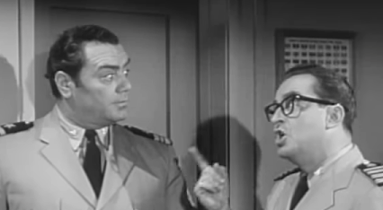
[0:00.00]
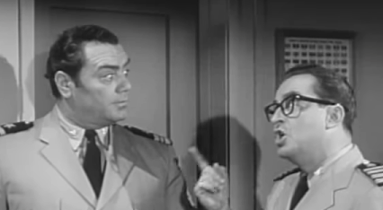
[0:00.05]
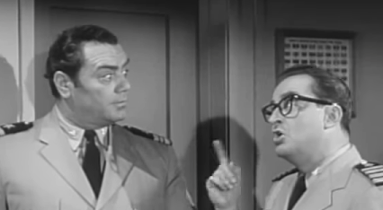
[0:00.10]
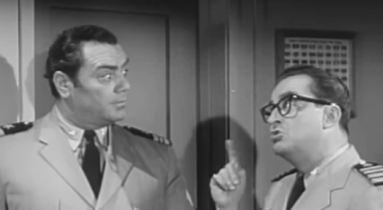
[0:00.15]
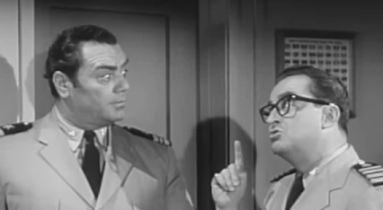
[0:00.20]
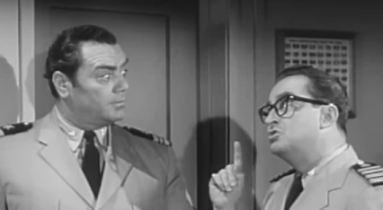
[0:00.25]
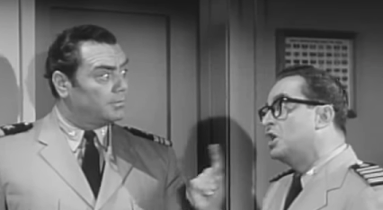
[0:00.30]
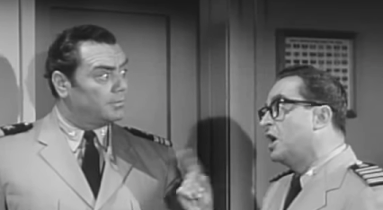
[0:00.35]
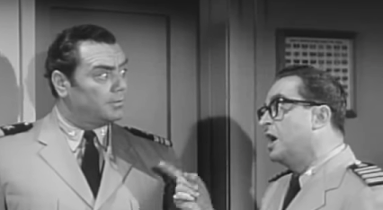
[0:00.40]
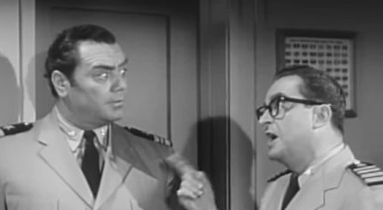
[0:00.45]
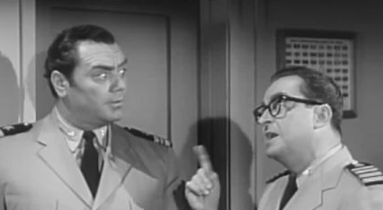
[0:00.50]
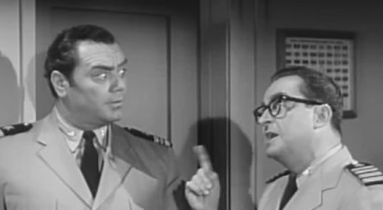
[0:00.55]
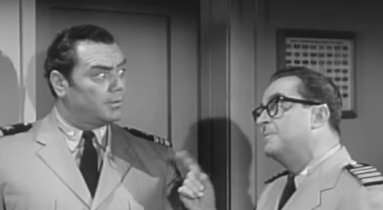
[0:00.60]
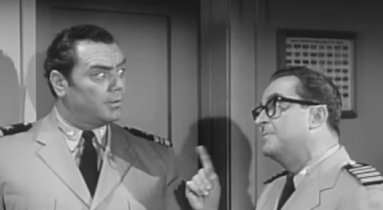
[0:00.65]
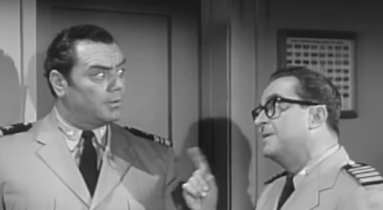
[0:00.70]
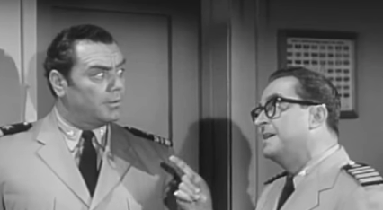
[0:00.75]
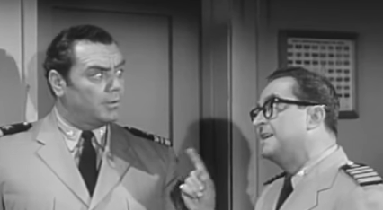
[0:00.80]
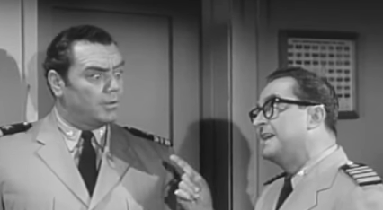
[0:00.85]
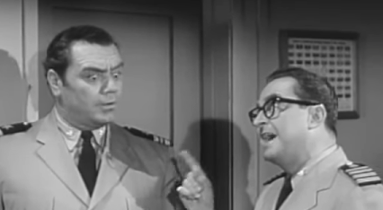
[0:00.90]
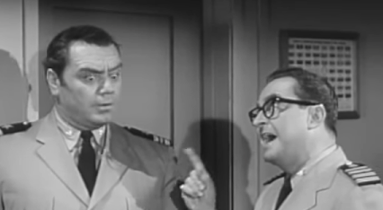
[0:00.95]
Speaker 1: you turn them
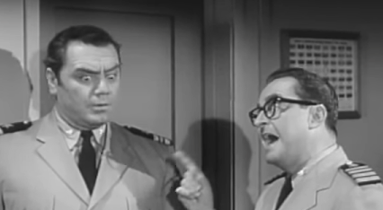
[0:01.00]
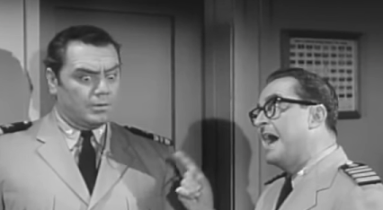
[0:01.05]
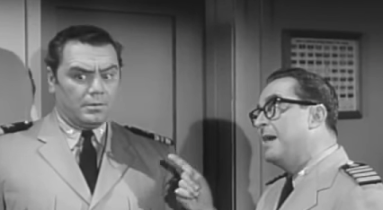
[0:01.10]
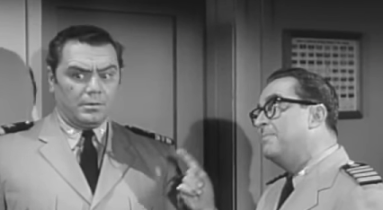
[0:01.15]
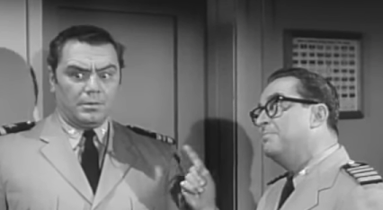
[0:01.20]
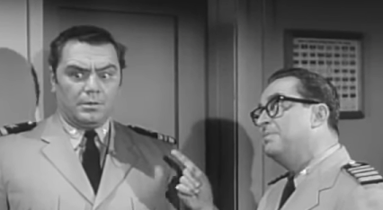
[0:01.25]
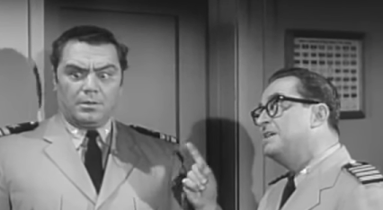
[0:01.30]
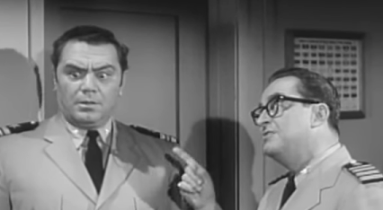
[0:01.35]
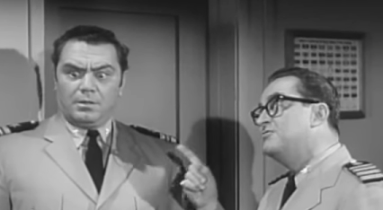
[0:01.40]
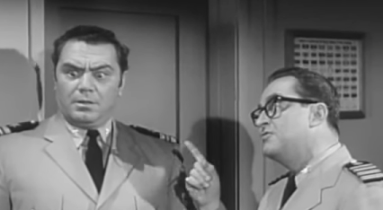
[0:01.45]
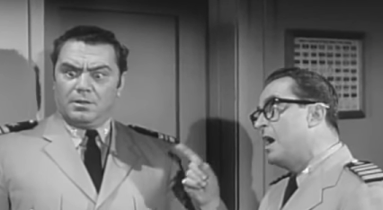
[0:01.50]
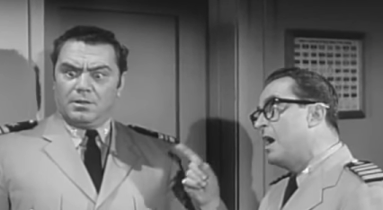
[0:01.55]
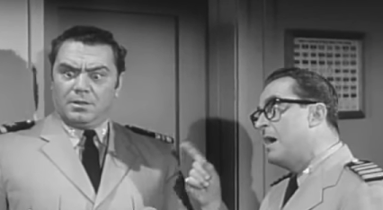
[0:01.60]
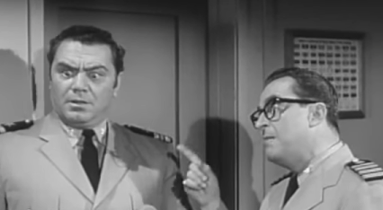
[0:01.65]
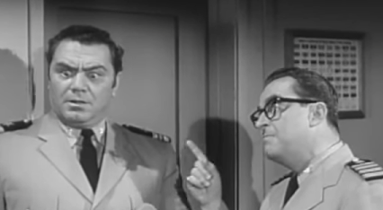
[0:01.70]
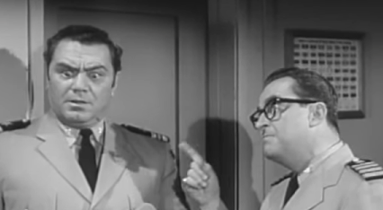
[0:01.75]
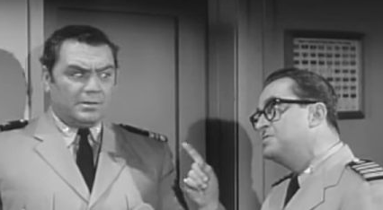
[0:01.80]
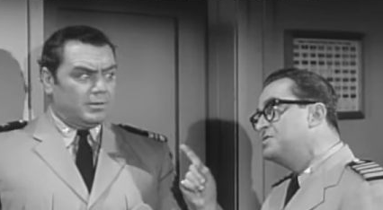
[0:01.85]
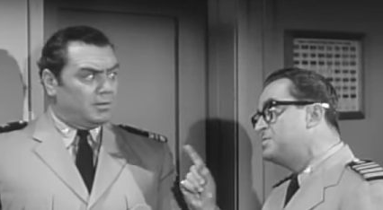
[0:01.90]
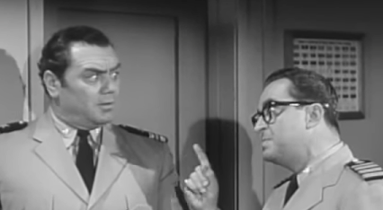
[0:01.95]
into happy
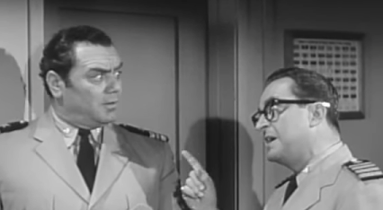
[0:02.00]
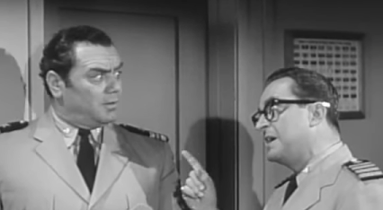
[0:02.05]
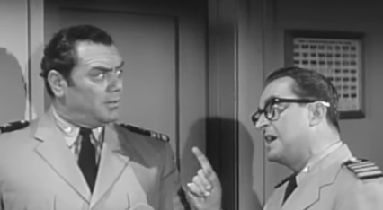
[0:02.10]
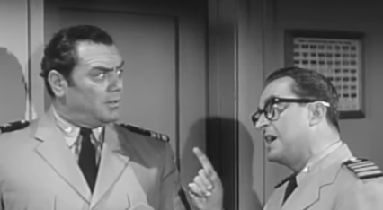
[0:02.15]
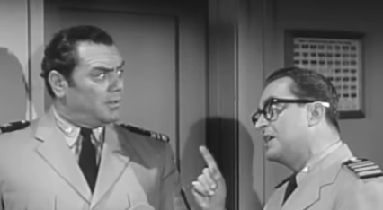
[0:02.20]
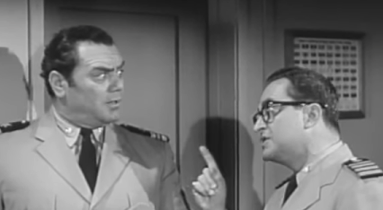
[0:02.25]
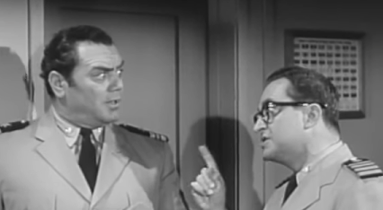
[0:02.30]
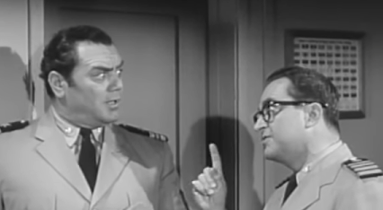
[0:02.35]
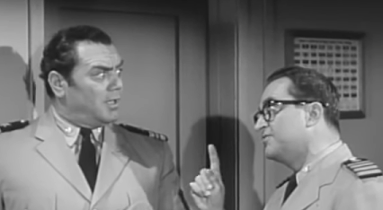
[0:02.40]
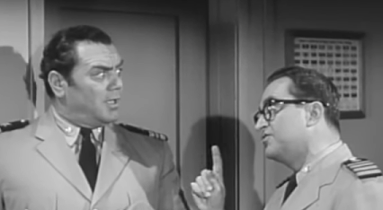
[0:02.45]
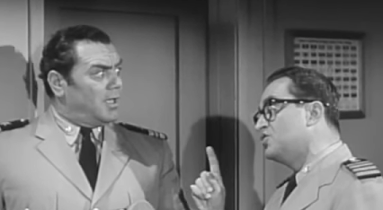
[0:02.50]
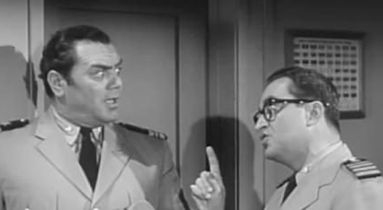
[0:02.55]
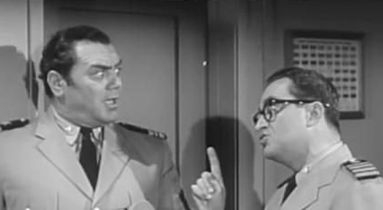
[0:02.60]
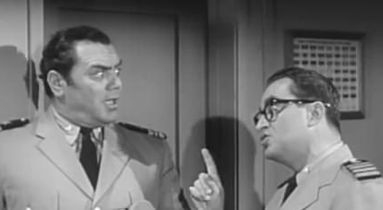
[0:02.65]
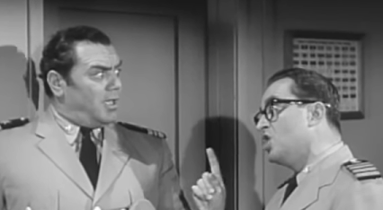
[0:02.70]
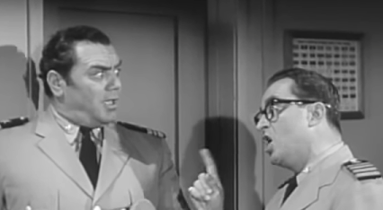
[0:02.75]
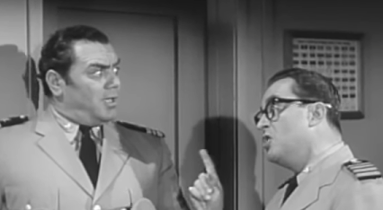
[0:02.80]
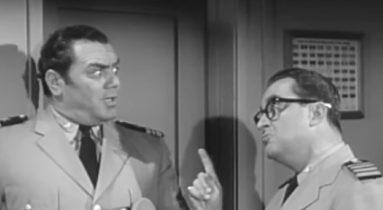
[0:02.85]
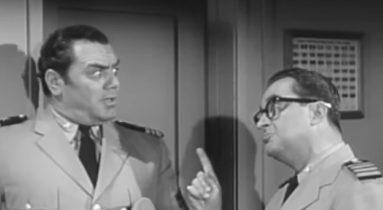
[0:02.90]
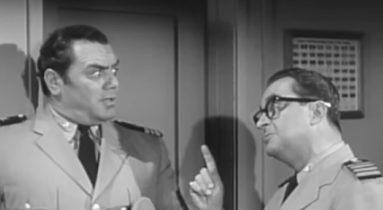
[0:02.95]
drums, because if you
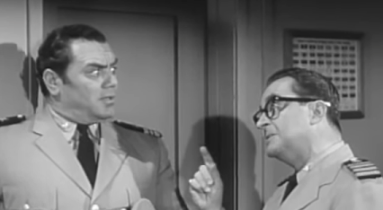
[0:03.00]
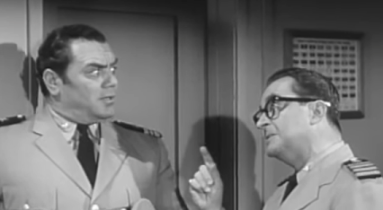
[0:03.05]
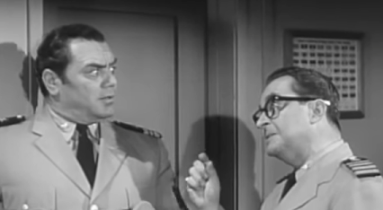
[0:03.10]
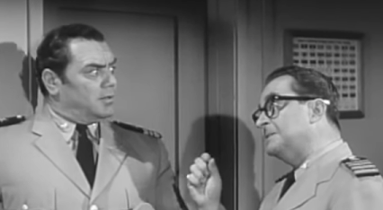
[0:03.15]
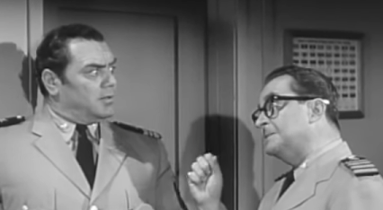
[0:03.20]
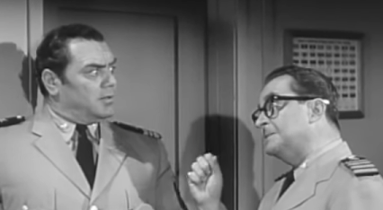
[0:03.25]
don't...